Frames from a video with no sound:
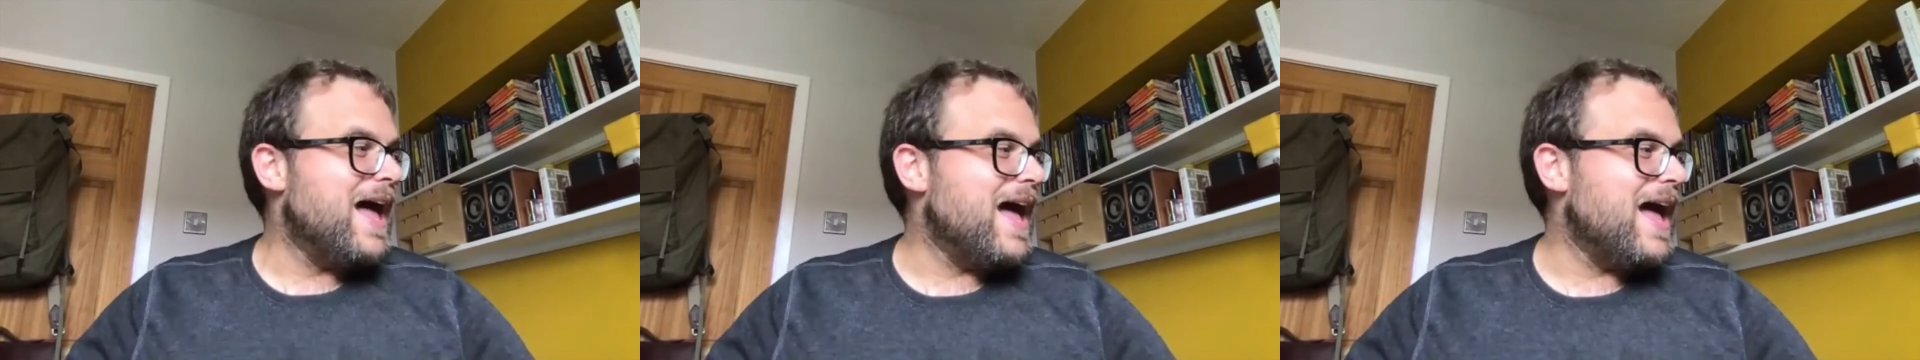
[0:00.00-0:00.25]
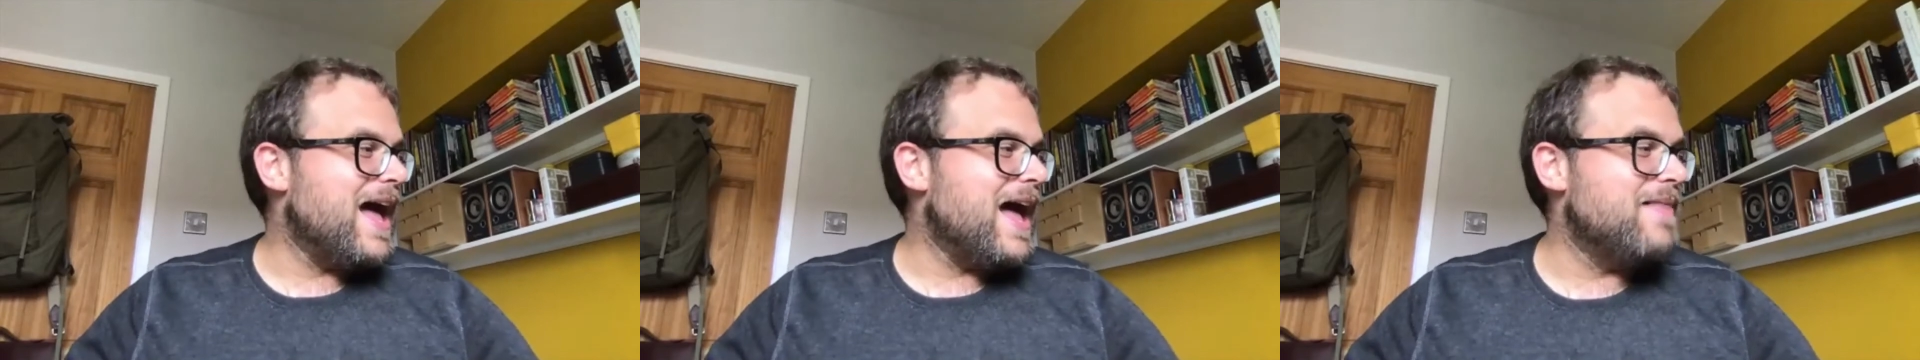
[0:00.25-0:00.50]

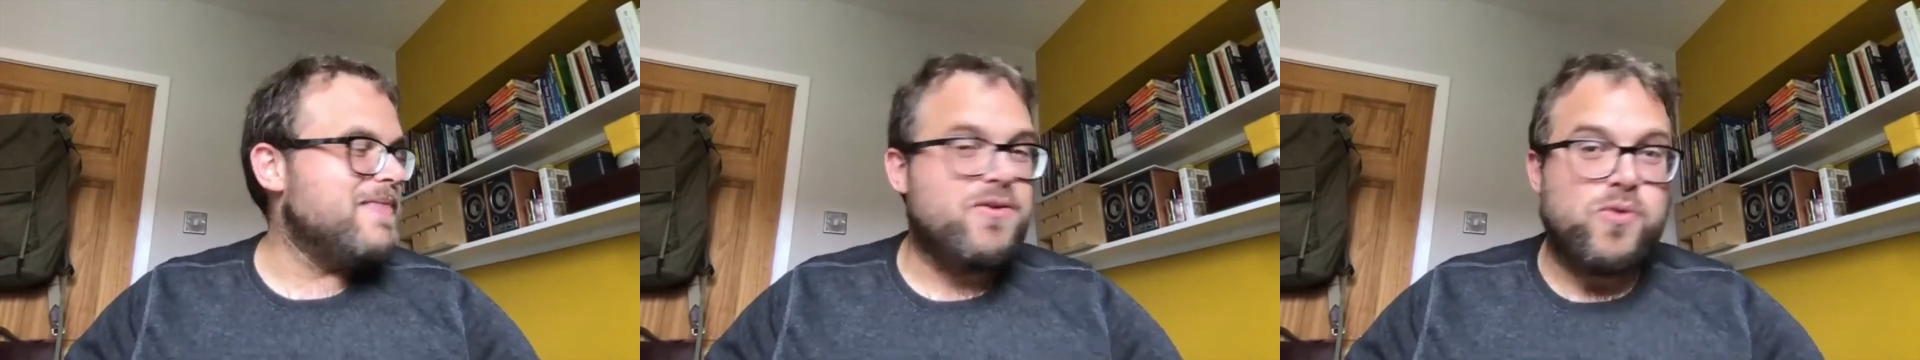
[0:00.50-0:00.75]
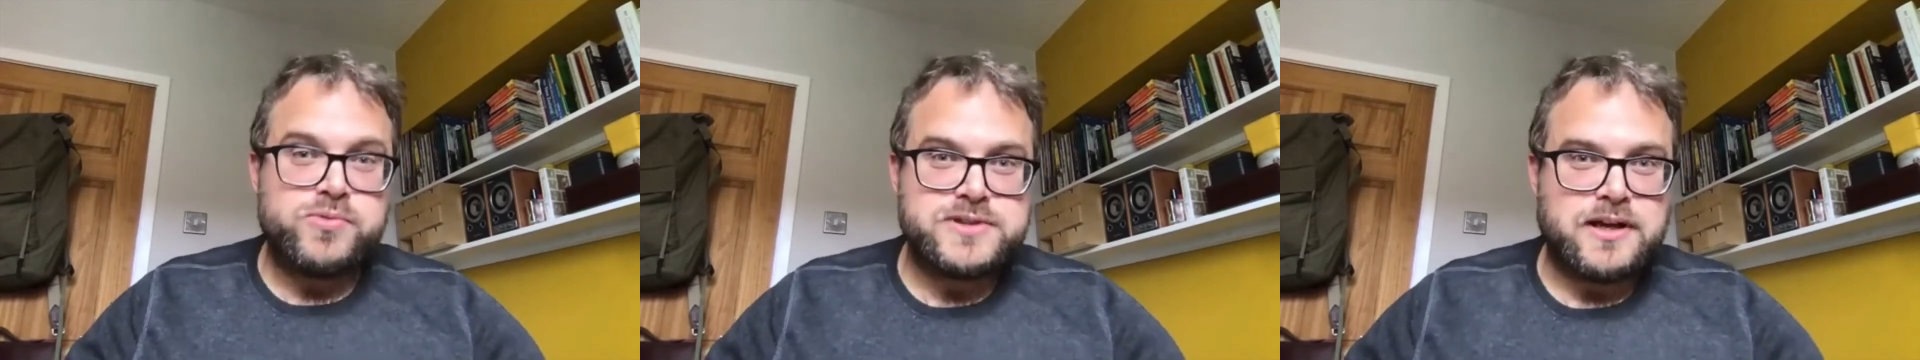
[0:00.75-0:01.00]
And then
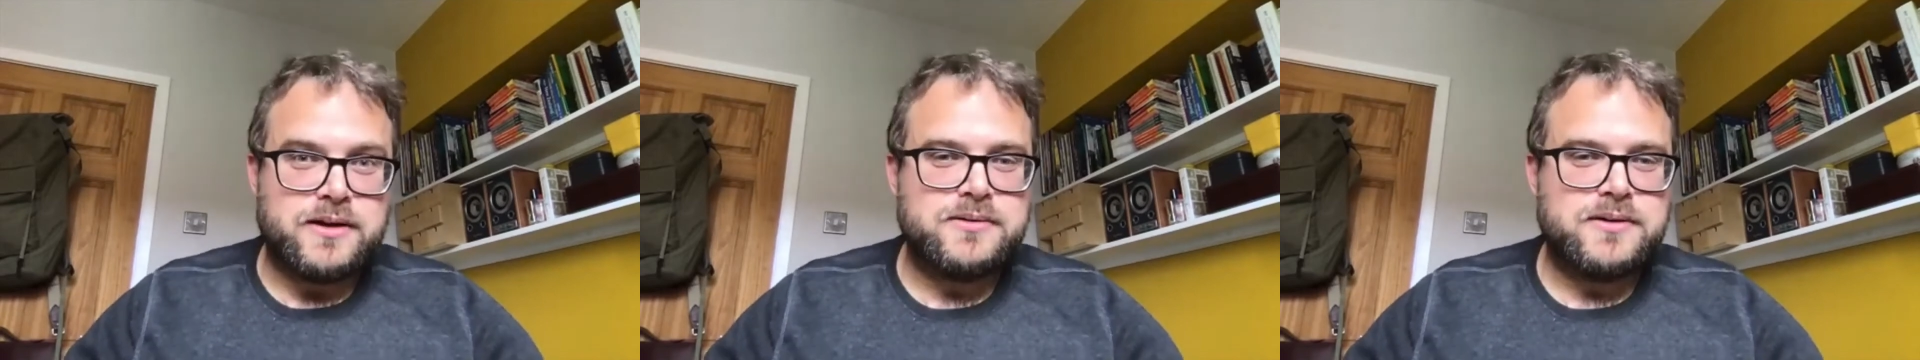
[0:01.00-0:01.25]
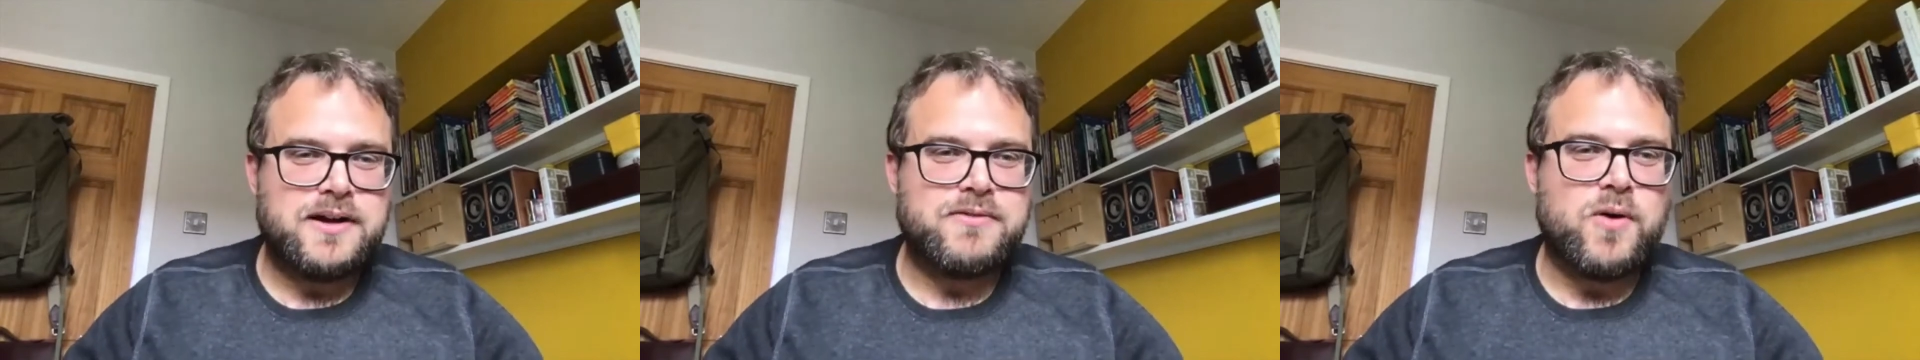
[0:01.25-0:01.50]
also,
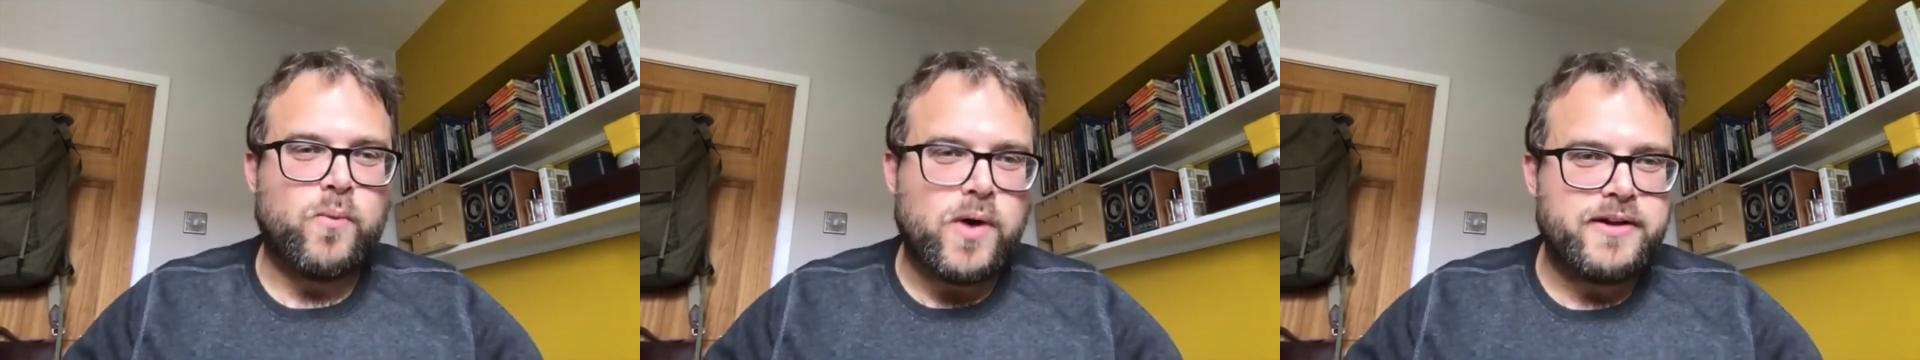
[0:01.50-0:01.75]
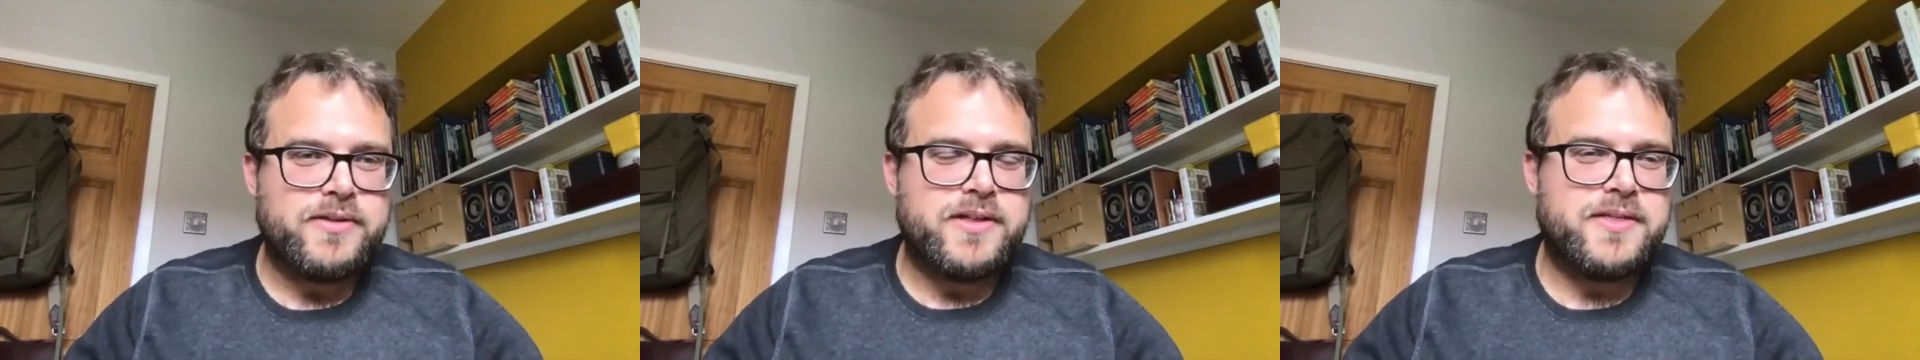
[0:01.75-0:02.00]
I've got one
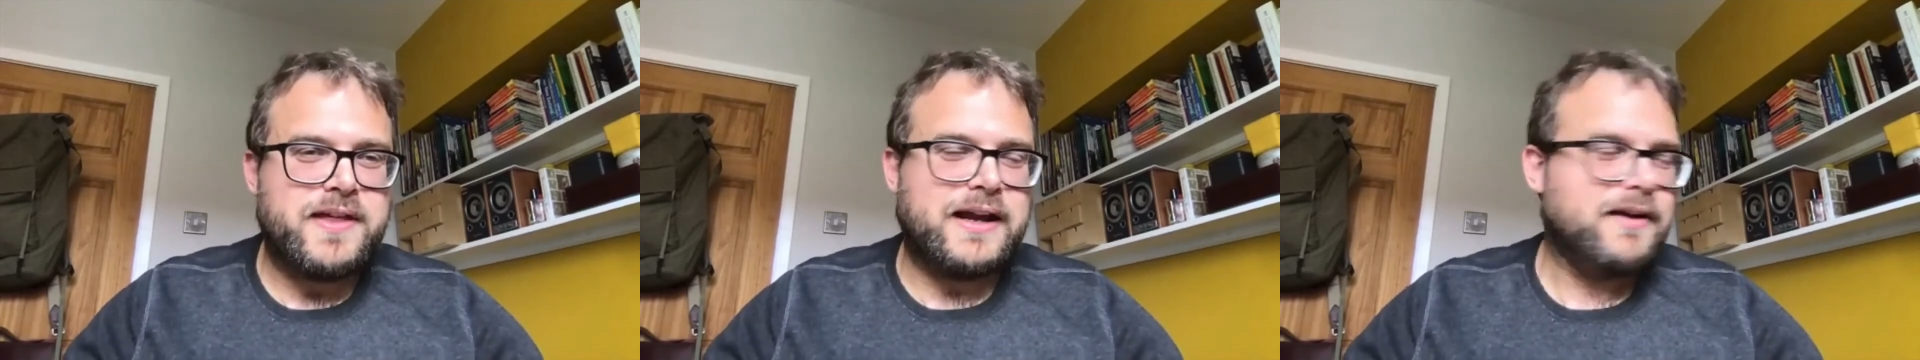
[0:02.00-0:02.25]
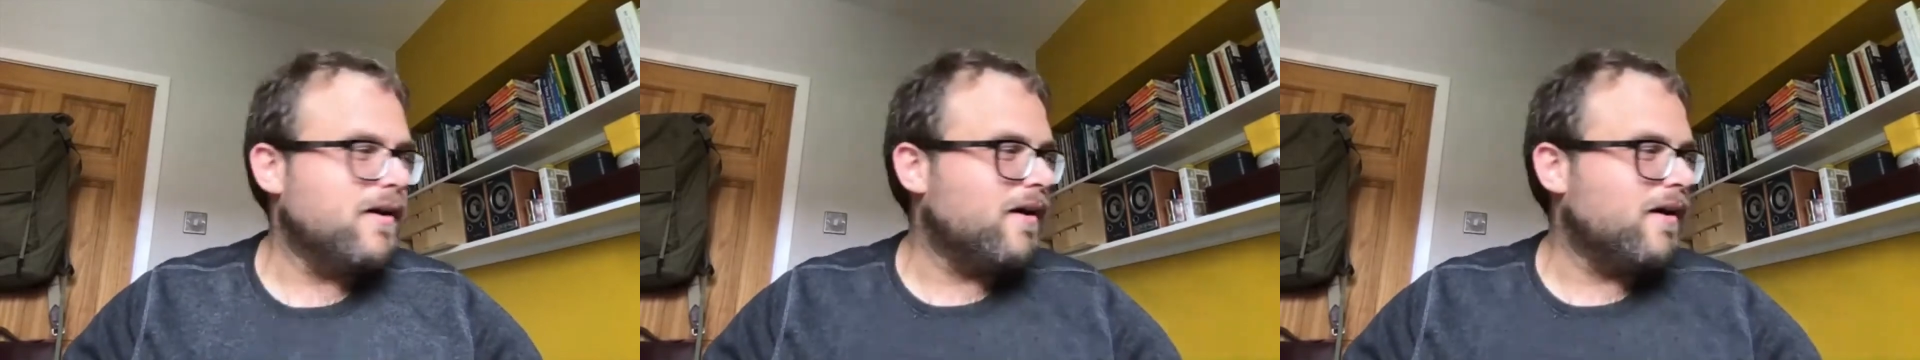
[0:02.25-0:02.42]
other thing.